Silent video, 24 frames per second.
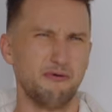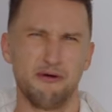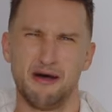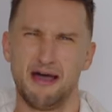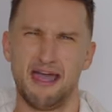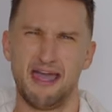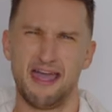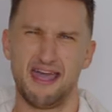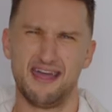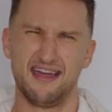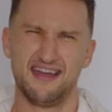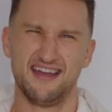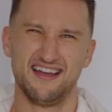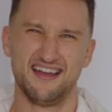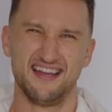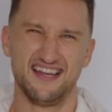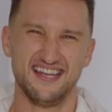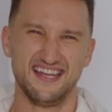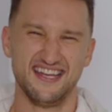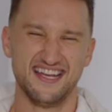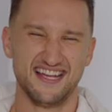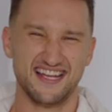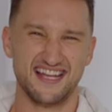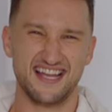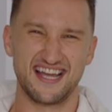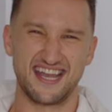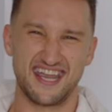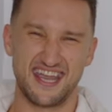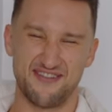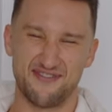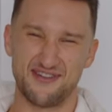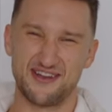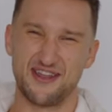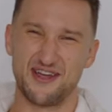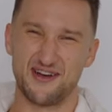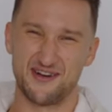way. like
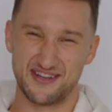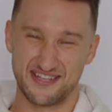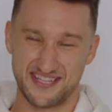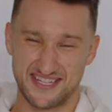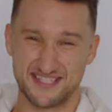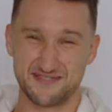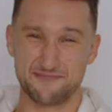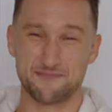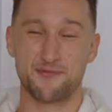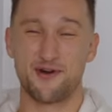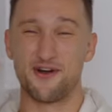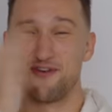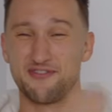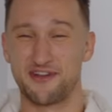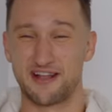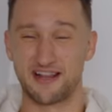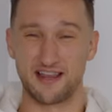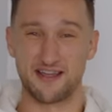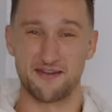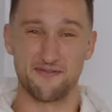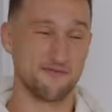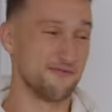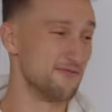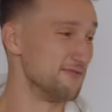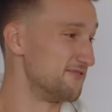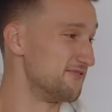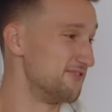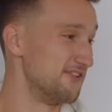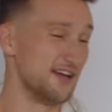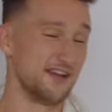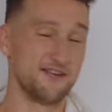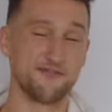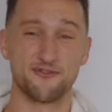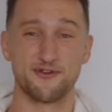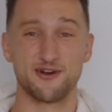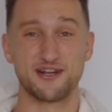even though it doesn't perfectly
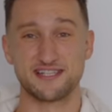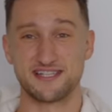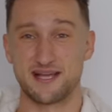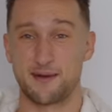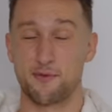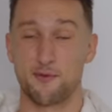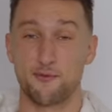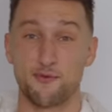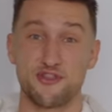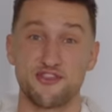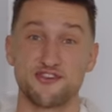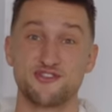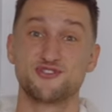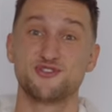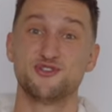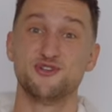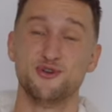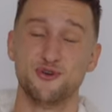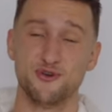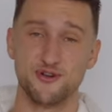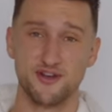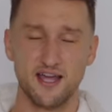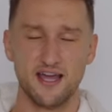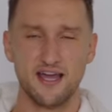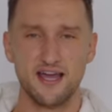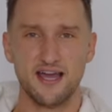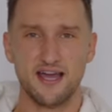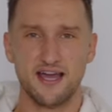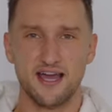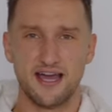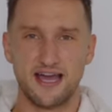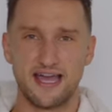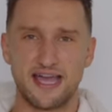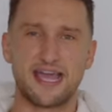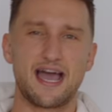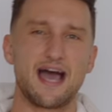fit, for example, with a suit,
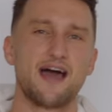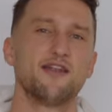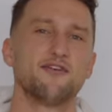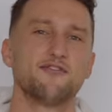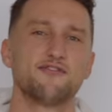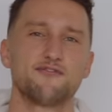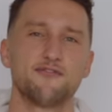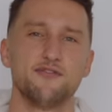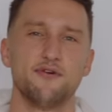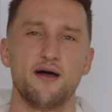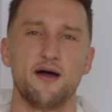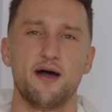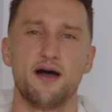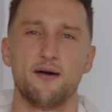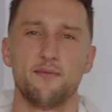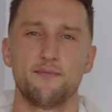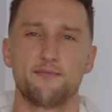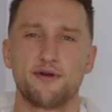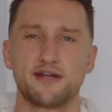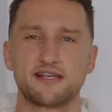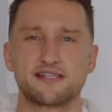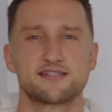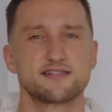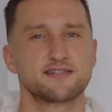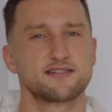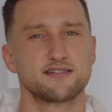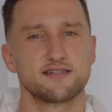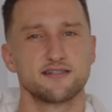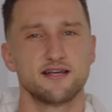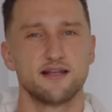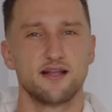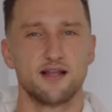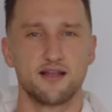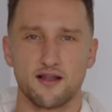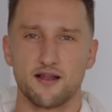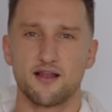it kind of uh, brings
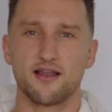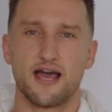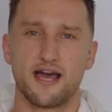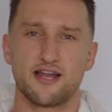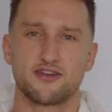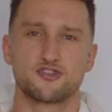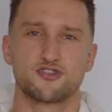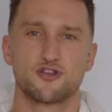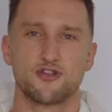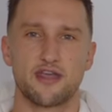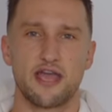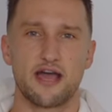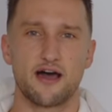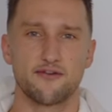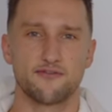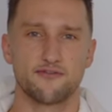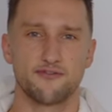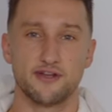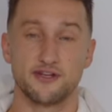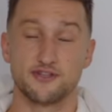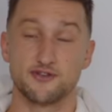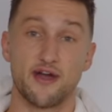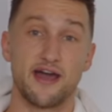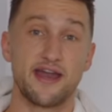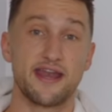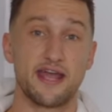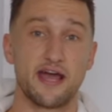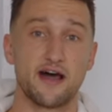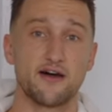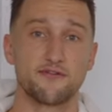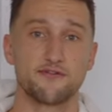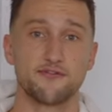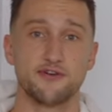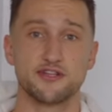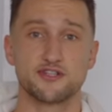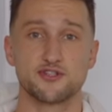a little edge to the outfit, to any
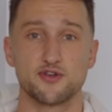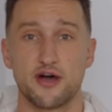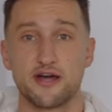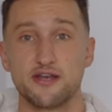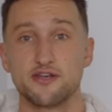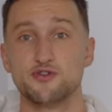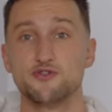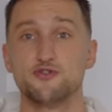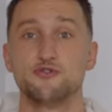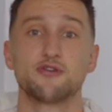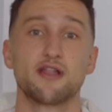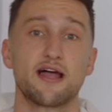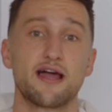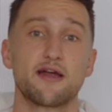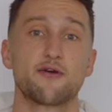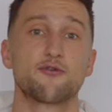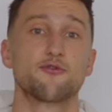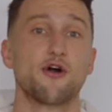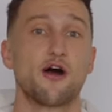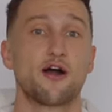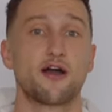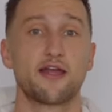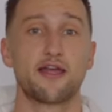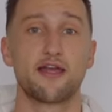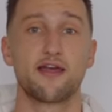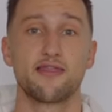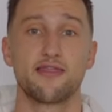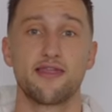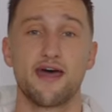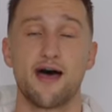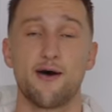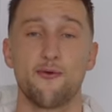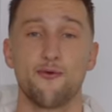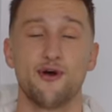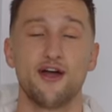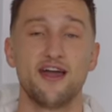outfit, so I do like rocking it
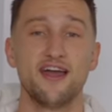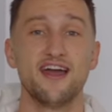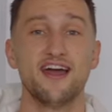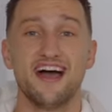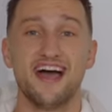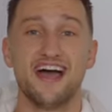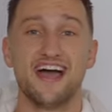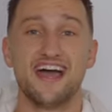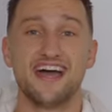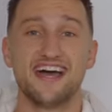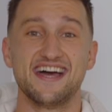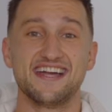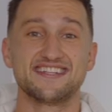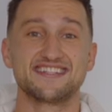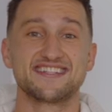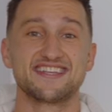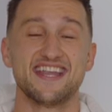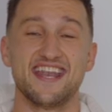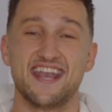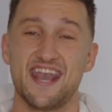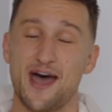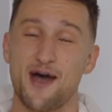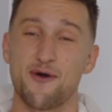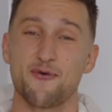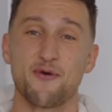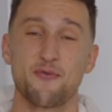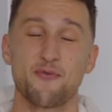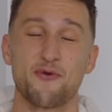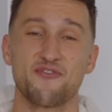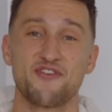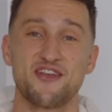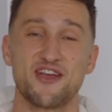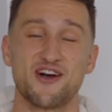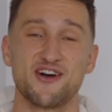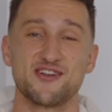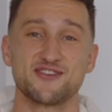that way. And now we're
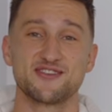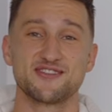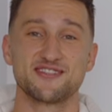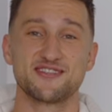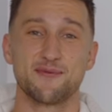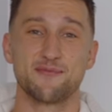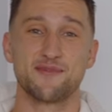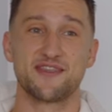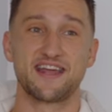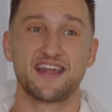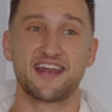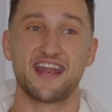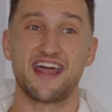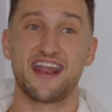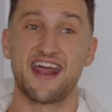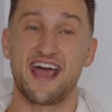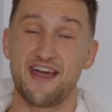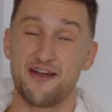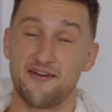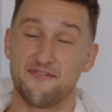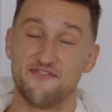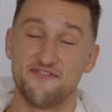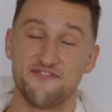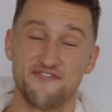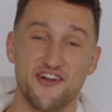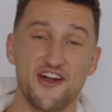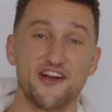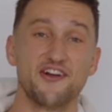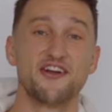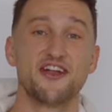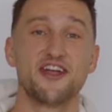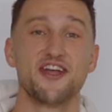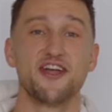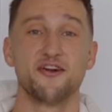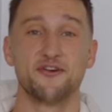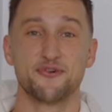moving on to something that I
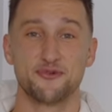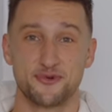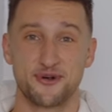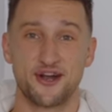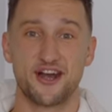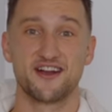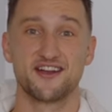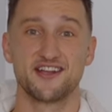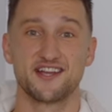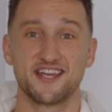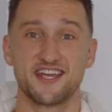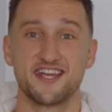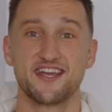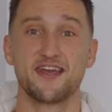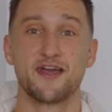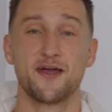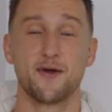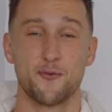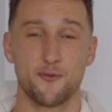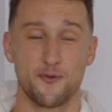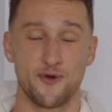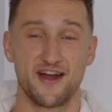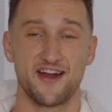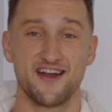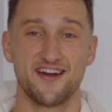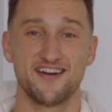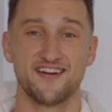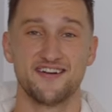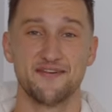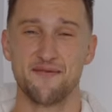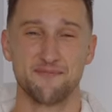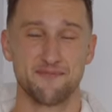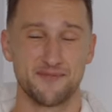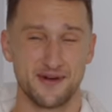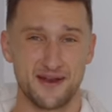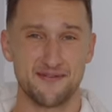very rarely wear.
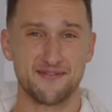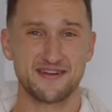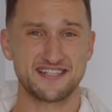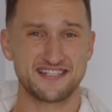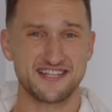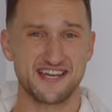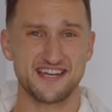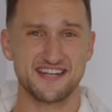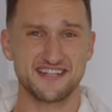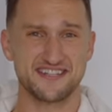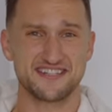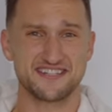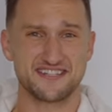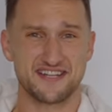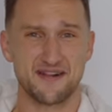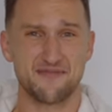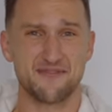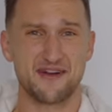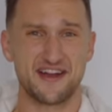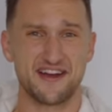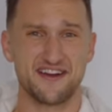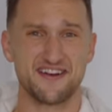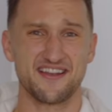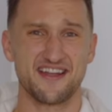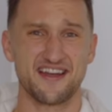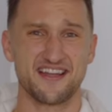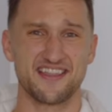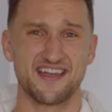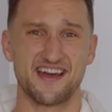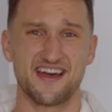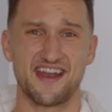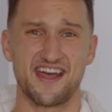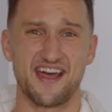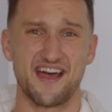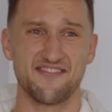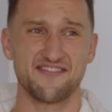But I'm excited to style my hair like
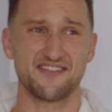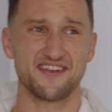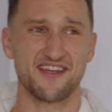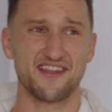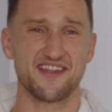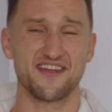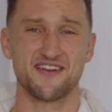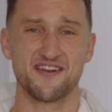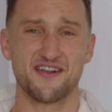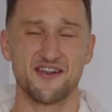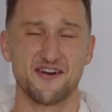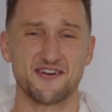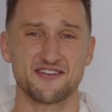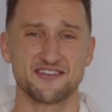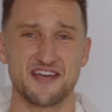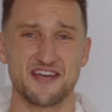that. I haven't done that in a long